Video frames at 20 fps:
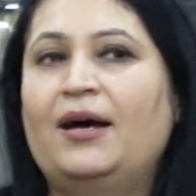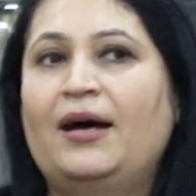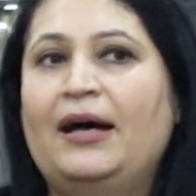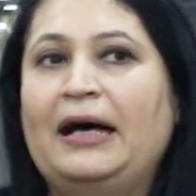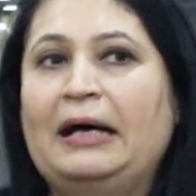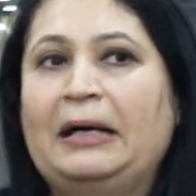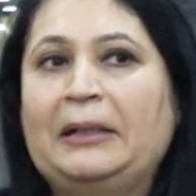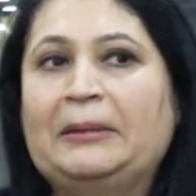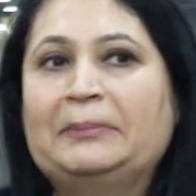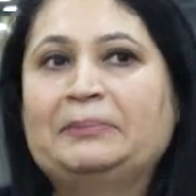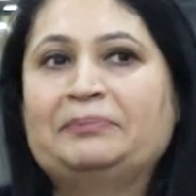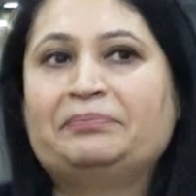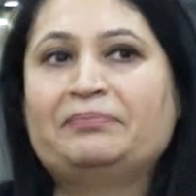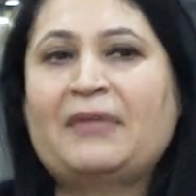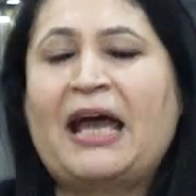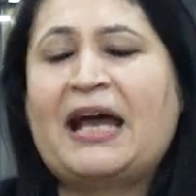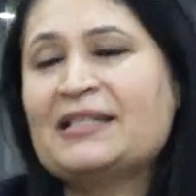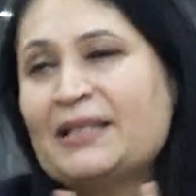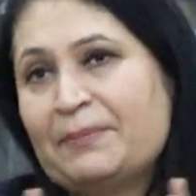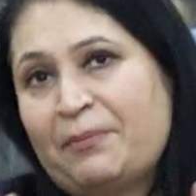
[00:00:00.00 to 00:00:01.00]

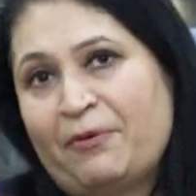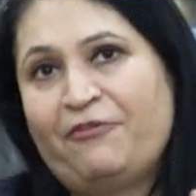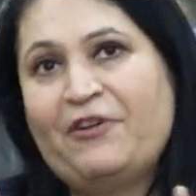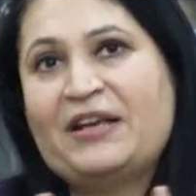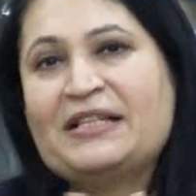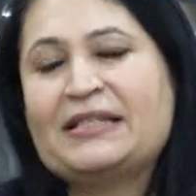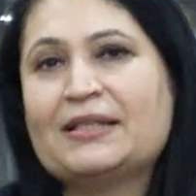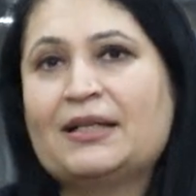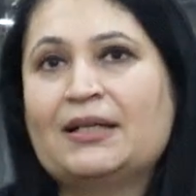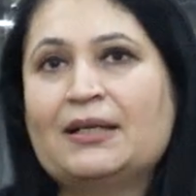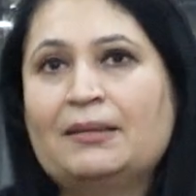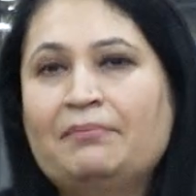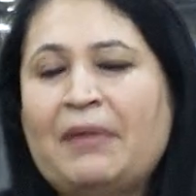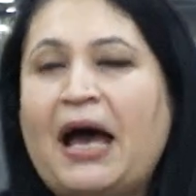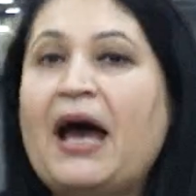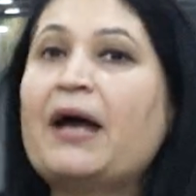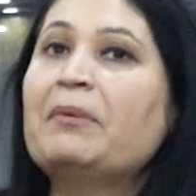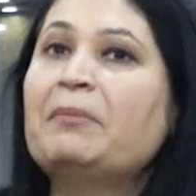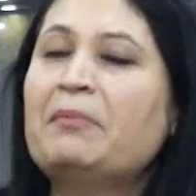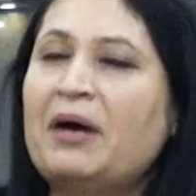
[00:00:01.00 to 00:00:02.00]
As a professor,
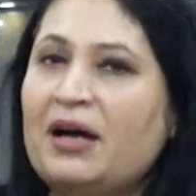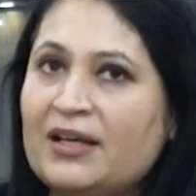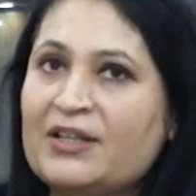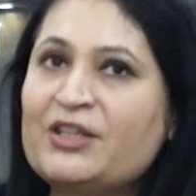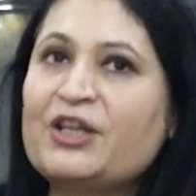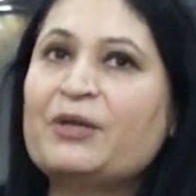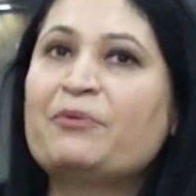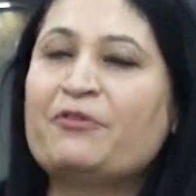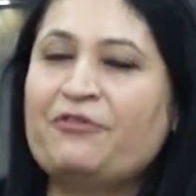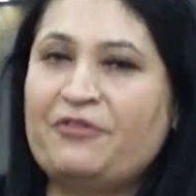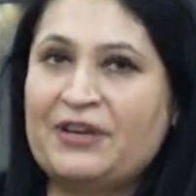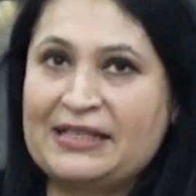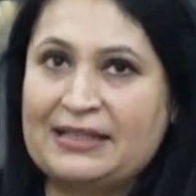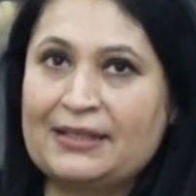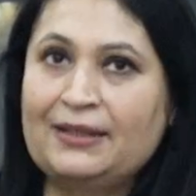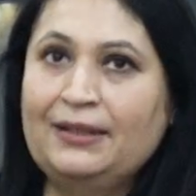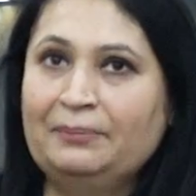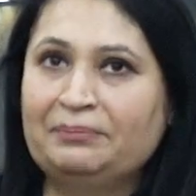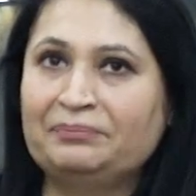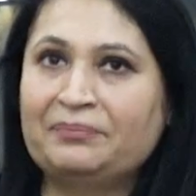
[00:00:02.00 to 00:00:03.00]
I'm a marketing
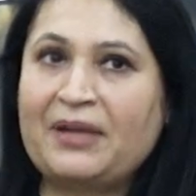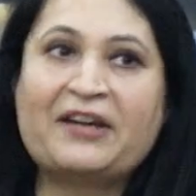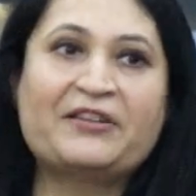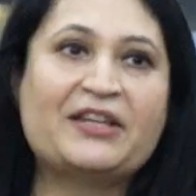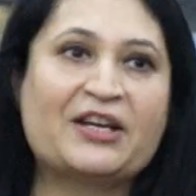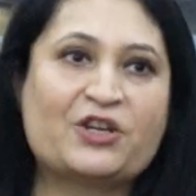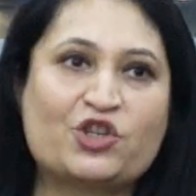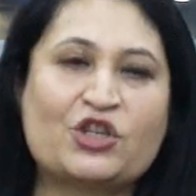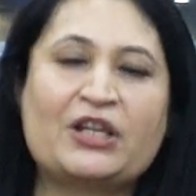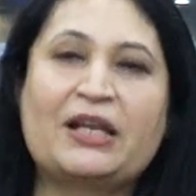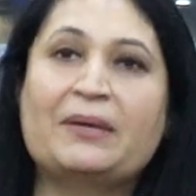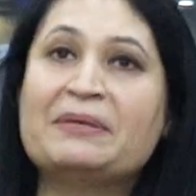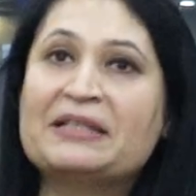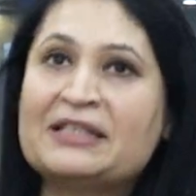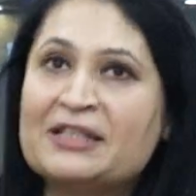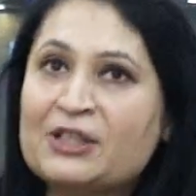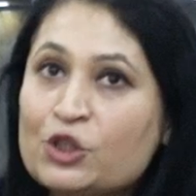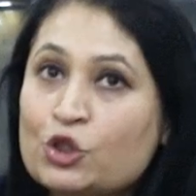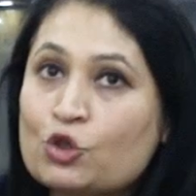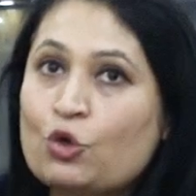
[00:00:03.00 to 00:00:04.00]
professor at Taxila
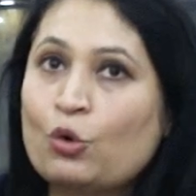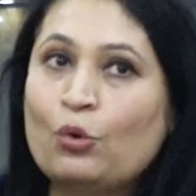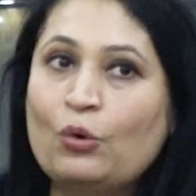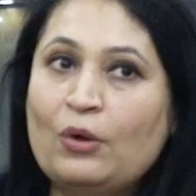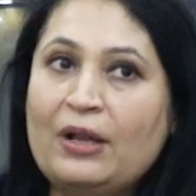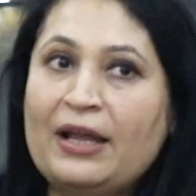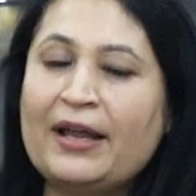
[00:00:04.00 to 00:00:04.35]
Business School,